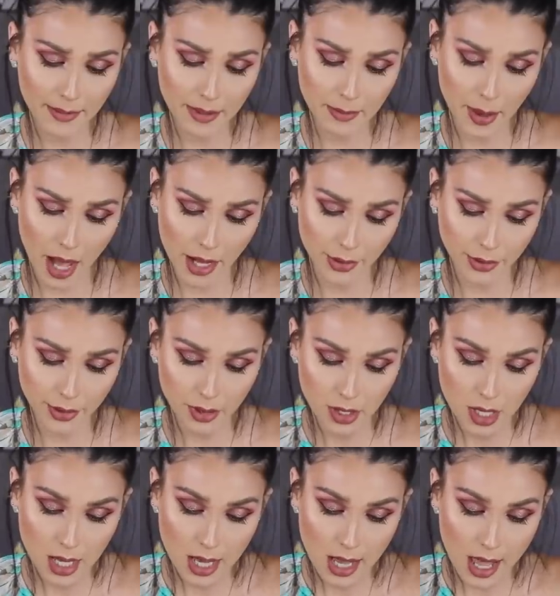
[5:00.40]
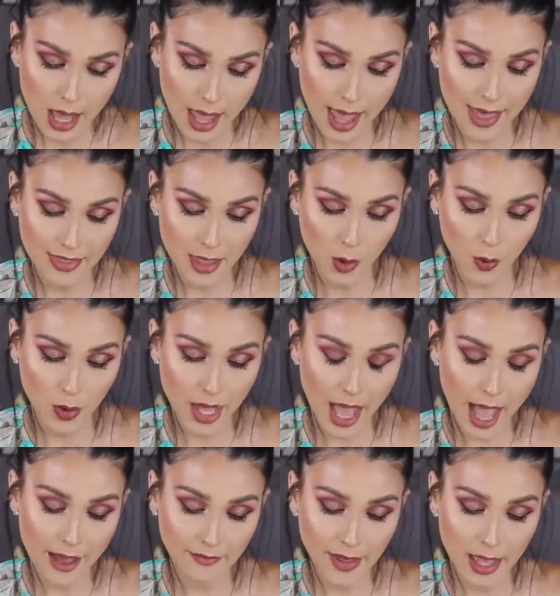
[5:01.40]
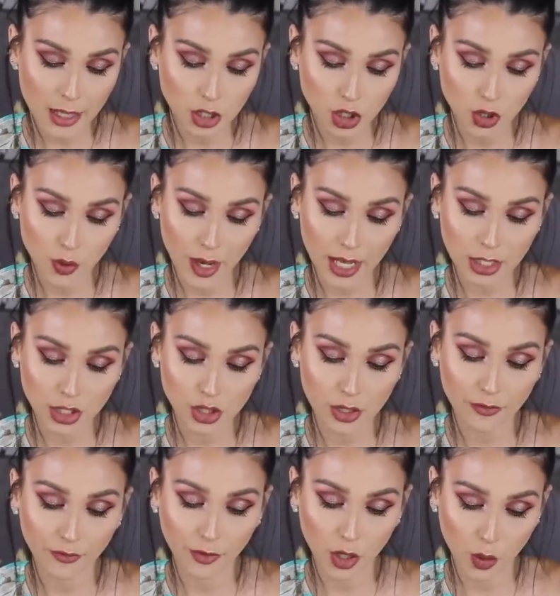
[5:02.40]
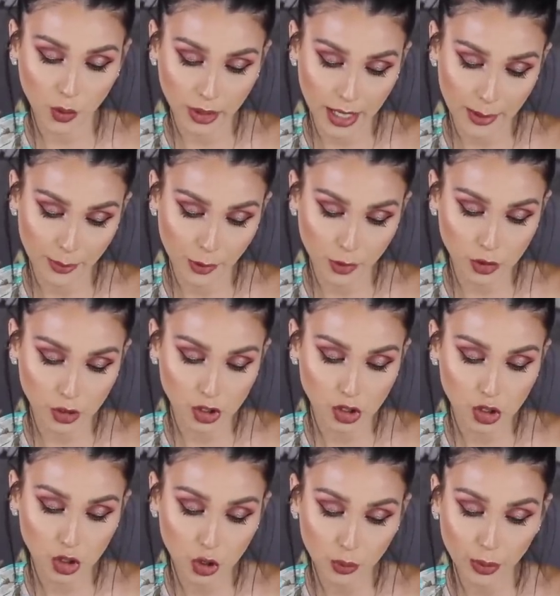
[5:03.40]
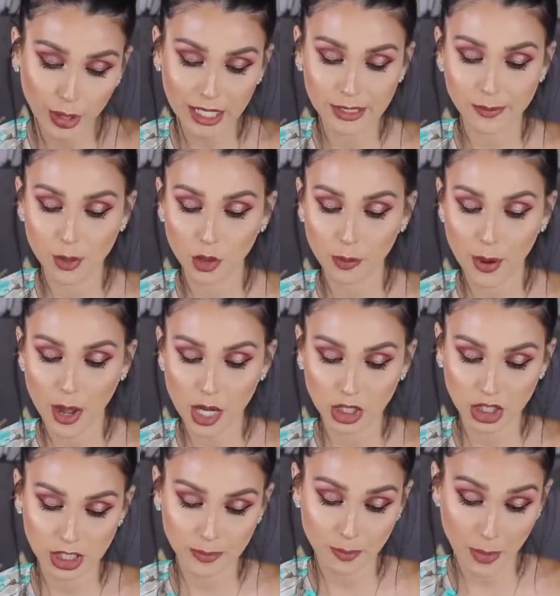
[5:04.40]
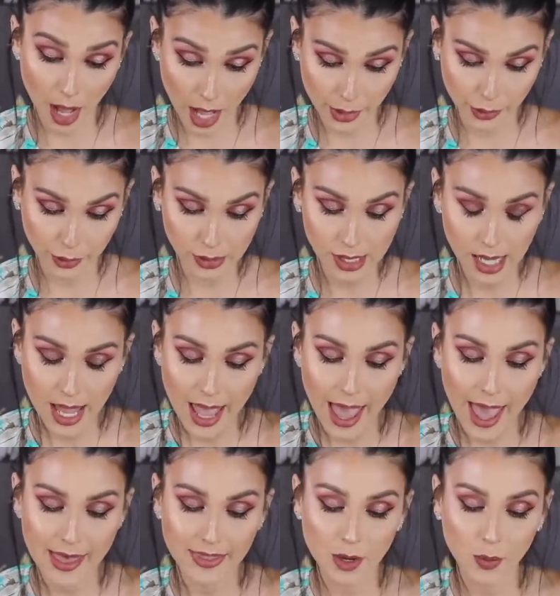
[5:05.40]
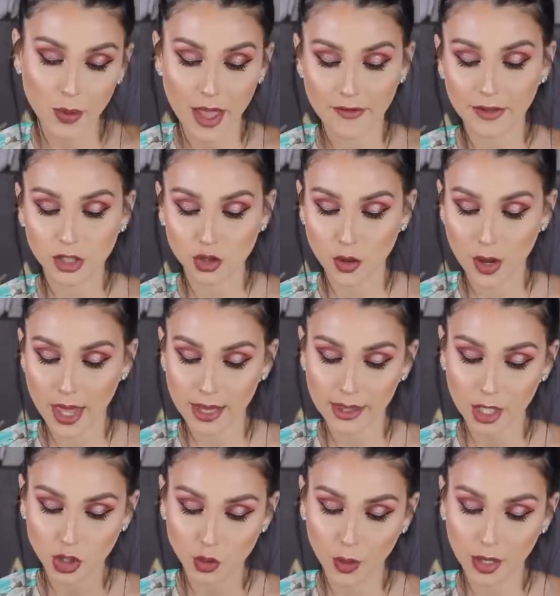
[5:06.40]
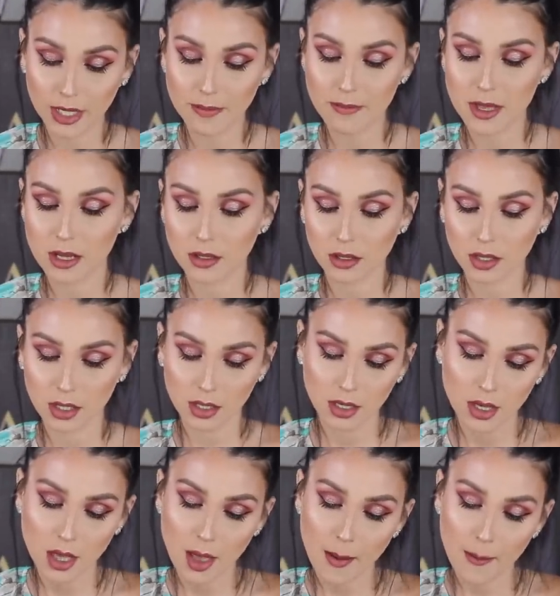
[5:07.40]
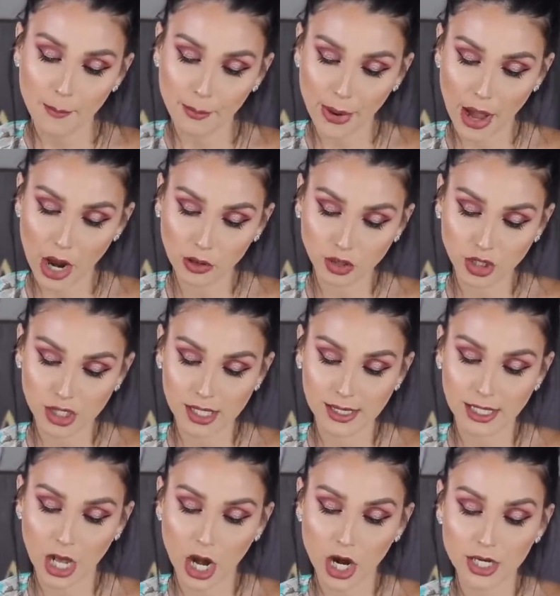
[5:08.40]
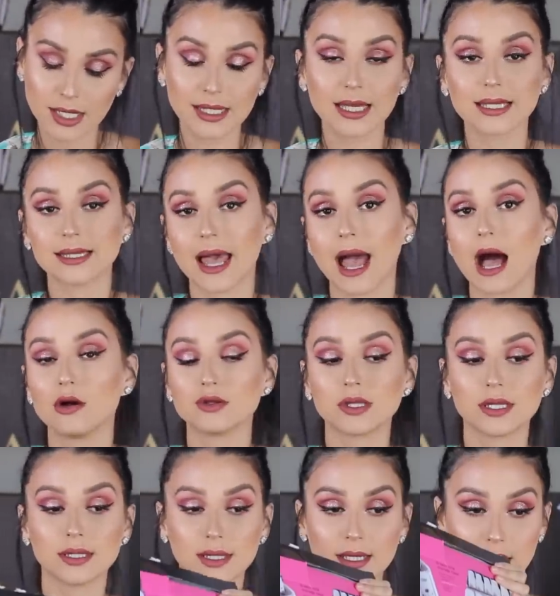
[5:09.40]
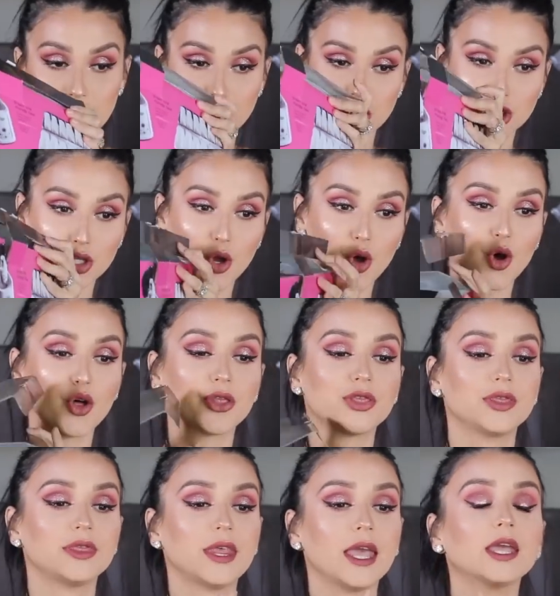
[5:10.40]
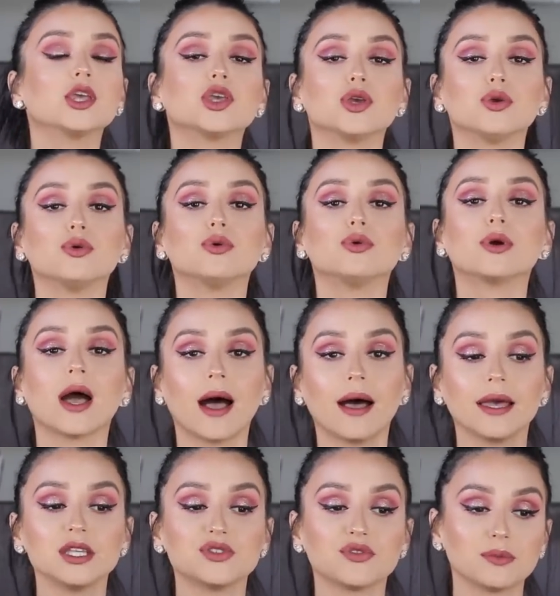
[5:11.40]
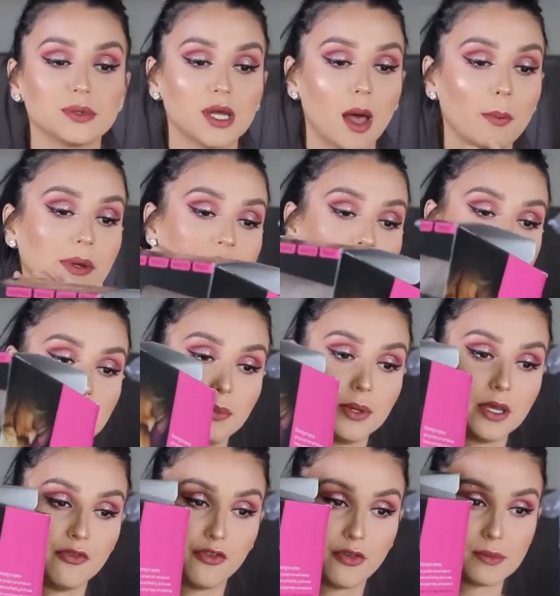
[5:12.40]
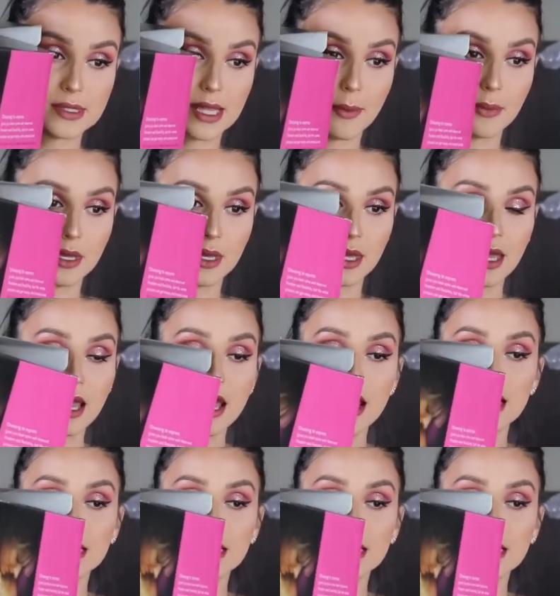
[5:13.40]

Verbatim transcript: baby bottle and then we have two extra flow nipples, two breast milk pouches bottles, and then we have the, the 20 milk pouches that are six ounces each. So thank you guys from Toppy Tippy, from Sammy